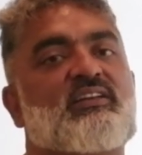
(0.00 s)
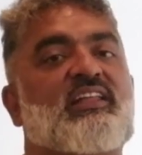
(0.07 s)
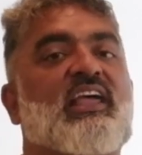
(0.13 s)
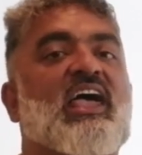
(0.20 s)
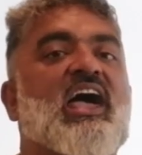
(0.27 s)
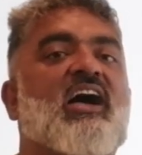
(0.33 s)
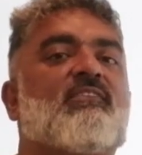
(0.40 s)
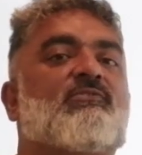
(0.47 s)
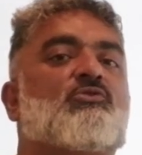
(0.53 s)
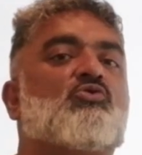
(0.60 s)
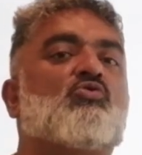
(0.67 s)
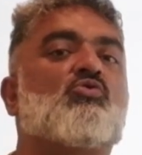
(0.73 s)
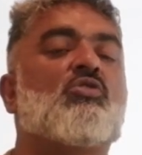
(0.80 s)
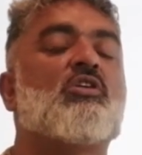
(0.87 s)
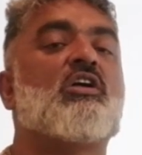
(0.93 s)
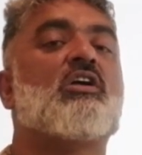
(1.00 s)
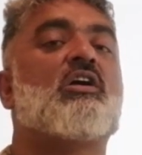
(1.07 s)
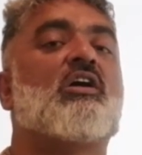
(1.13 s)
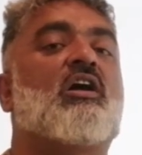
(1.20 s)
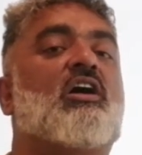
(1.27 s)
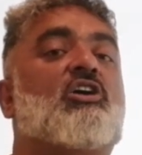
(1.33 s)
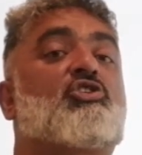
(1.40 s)
They have to
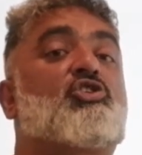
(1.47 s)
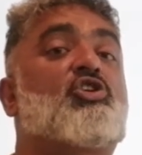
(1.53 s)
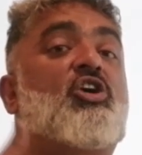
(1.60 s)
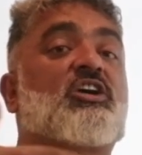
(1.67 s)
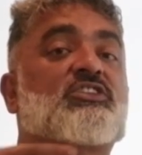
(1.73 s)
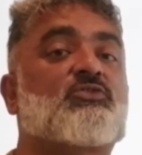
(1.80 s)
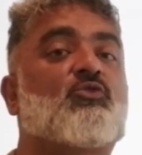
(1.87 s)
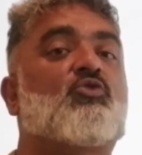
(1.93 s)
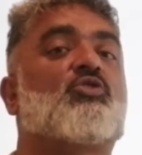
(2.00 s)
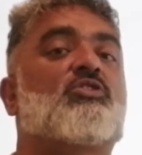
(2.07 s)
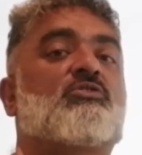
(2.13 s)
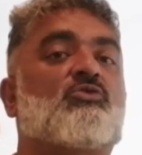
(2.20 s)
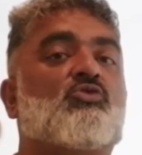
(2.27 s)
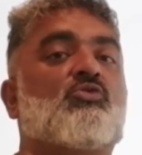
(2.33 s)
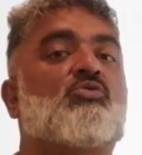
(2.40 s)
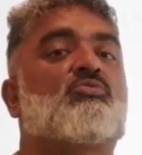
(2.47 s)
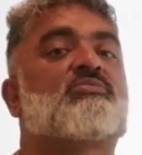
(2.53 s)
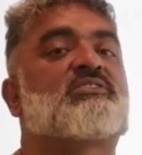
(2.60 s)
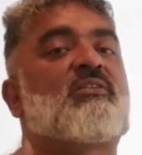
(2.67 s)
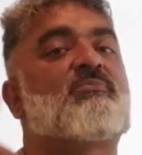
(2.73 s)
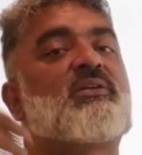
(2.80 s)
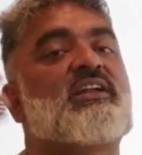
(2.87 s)
cross vote to
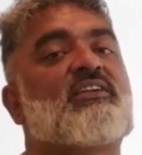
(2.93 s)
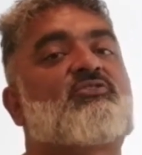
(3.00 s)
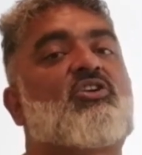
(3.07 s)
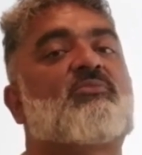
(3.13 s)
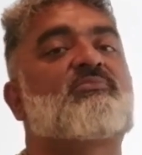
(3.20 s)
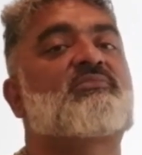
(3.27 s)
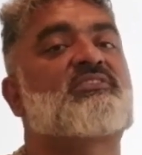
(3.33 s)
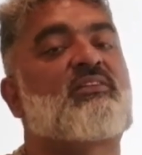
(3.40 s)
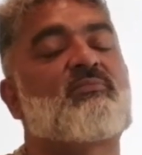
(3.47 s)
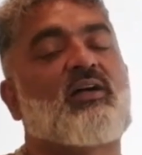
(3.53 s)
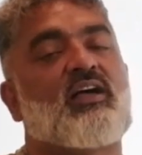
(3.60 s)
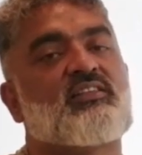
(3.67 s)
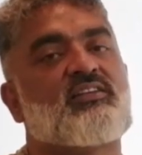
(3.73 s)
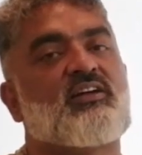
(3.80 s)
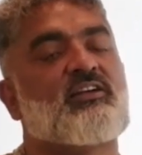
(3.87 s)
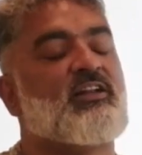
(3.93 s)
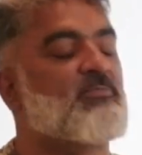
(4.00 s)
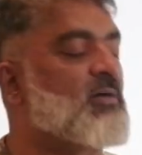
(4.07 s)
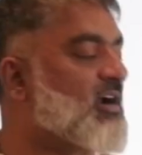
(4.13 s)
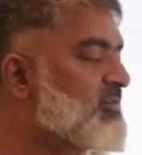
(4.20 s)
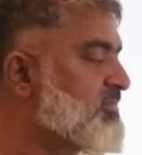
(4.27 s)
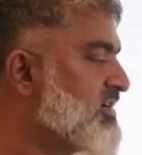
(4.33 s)
somebody from some other
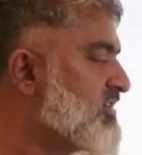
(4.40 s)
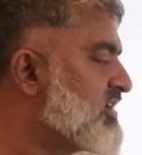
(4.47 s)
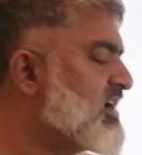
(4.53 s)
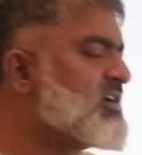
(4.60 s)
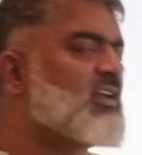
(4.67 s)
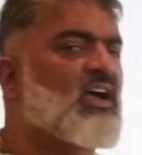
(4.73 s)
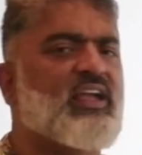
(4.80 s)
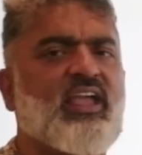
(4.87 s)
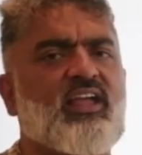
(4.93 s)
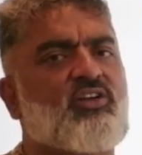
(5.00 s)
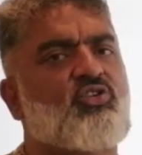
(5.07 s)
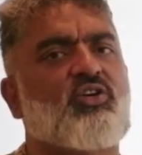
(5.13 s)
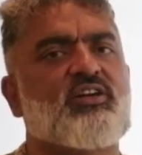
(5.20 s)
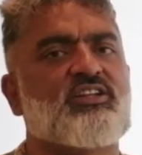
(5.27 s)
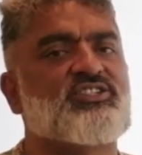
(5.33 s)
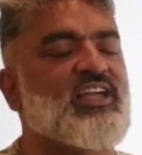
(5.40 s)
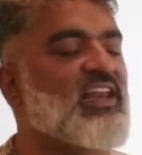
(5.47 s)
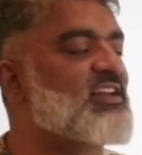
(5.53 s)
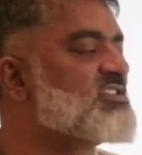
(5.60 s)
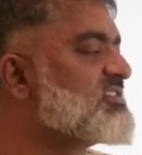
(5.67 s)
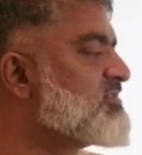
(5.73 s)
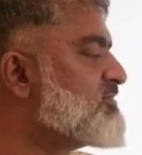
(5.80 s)
department, right? Again, not a
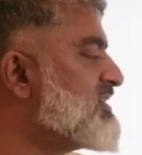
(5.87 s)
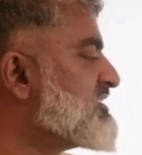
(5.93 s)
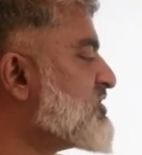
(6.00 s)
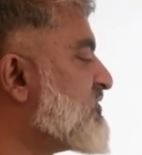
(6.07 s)
challenging piece of